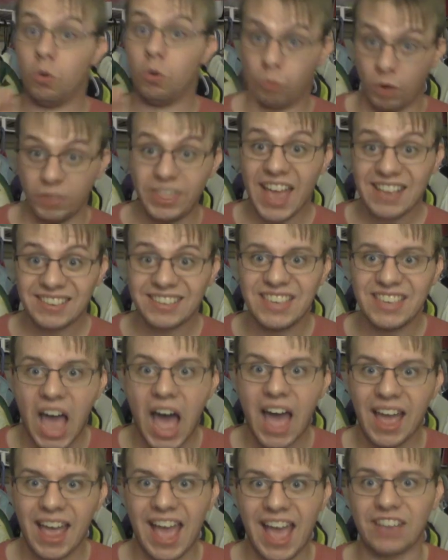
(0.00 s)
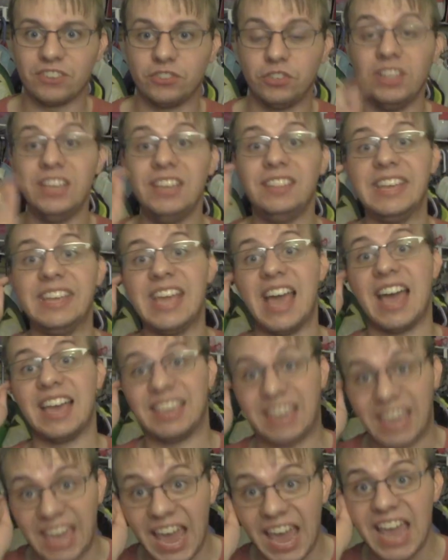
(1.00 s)
Well, that's not actually the uh,
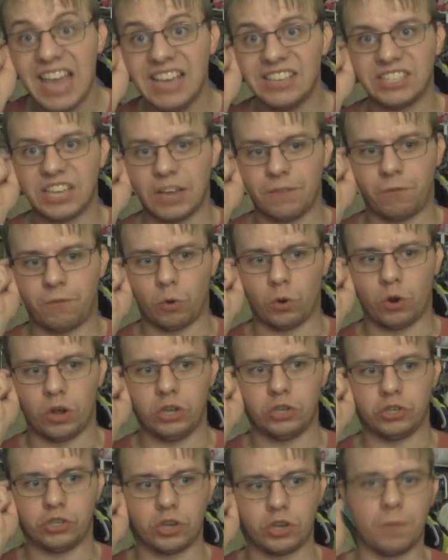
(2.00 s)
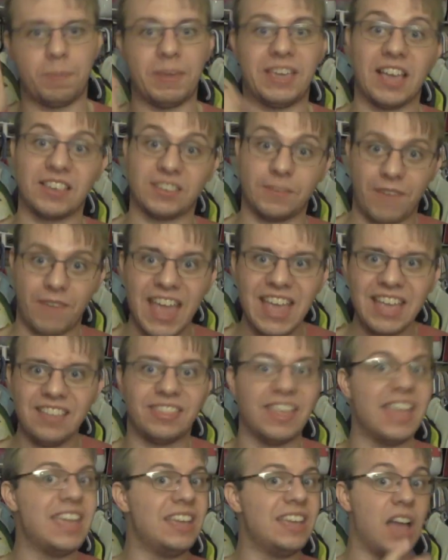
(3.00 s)
case uh, for uh, sure, because of
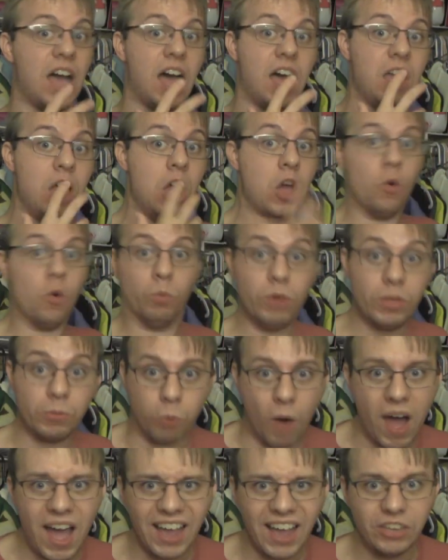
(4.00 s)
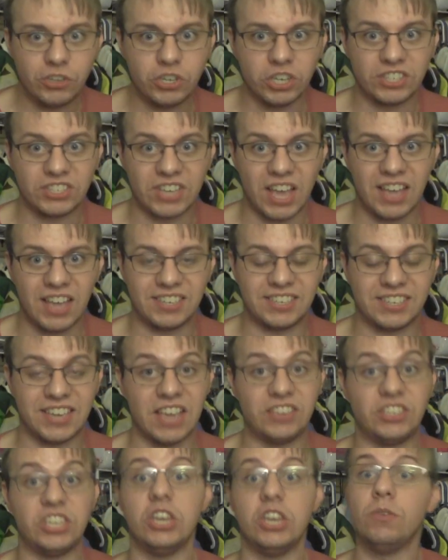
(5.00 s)
anything, with what I just
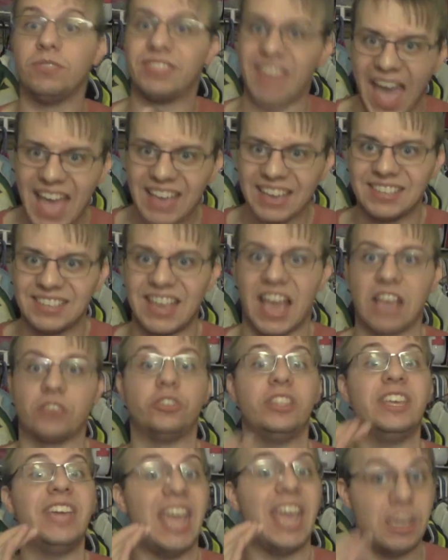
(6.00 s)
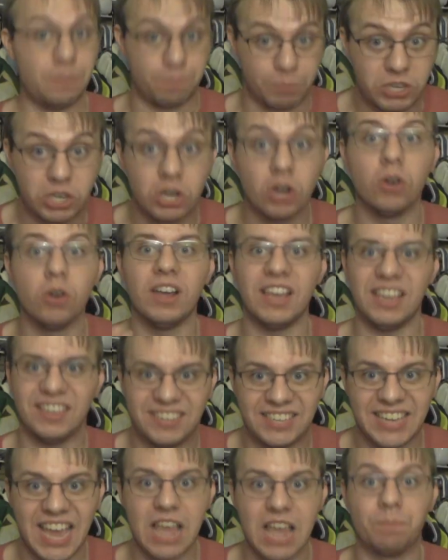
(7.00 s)
said to you, that is actually a pure
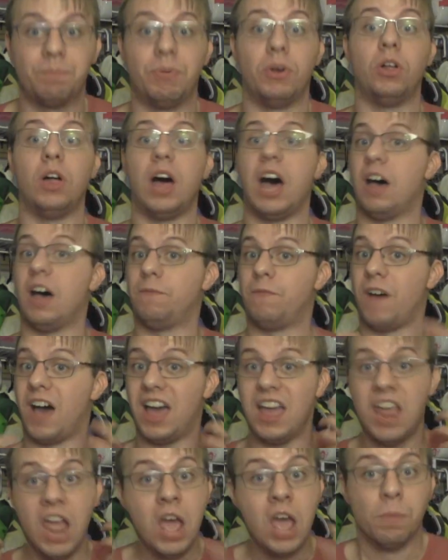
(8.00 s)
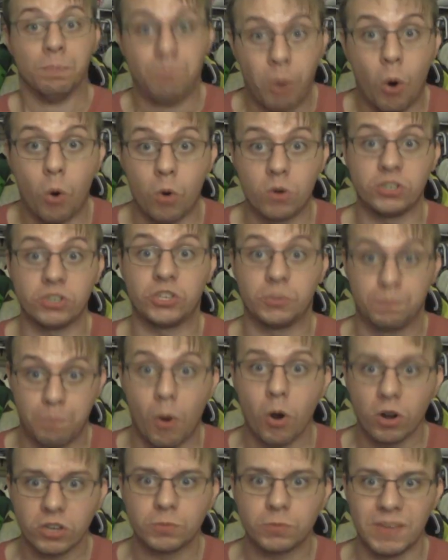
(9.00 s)
example of poor
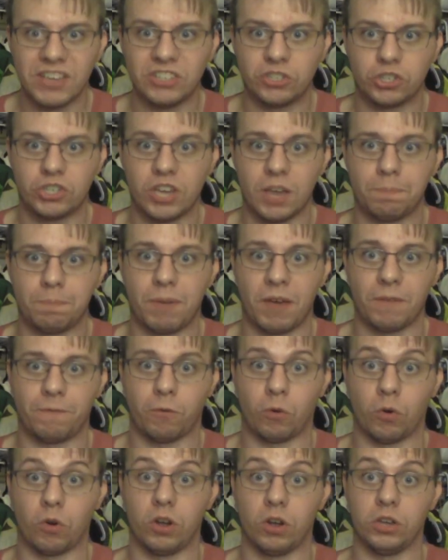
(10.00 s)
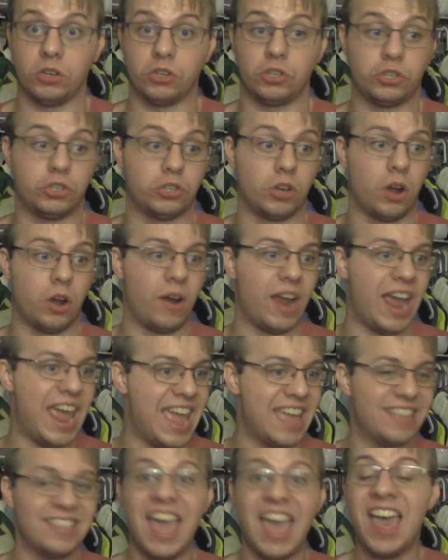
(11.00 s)
sportsmanship for sure,
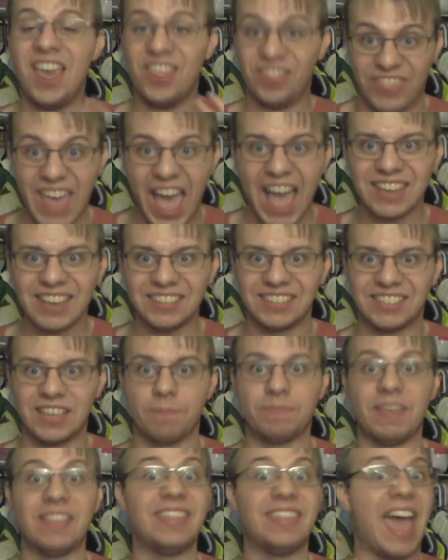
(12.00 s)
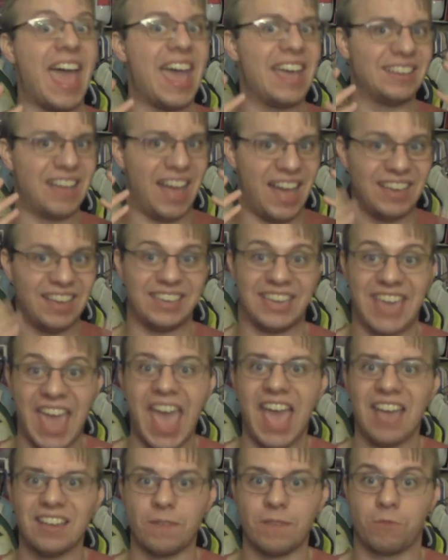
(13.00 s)
and that is something that
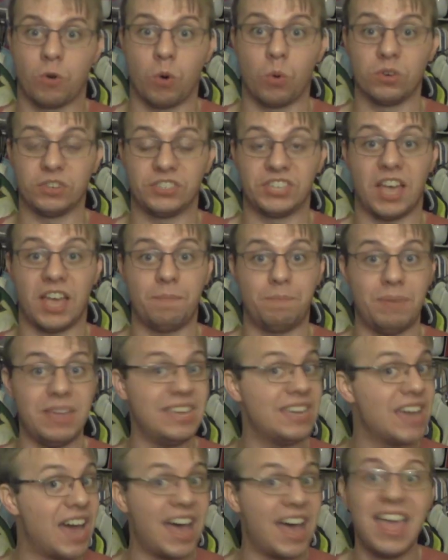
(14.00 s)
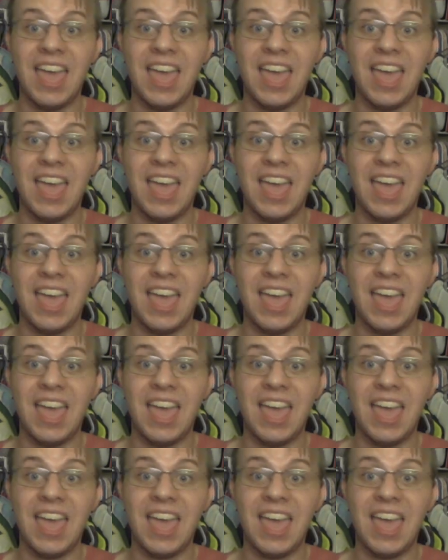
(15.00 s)
can, of course, be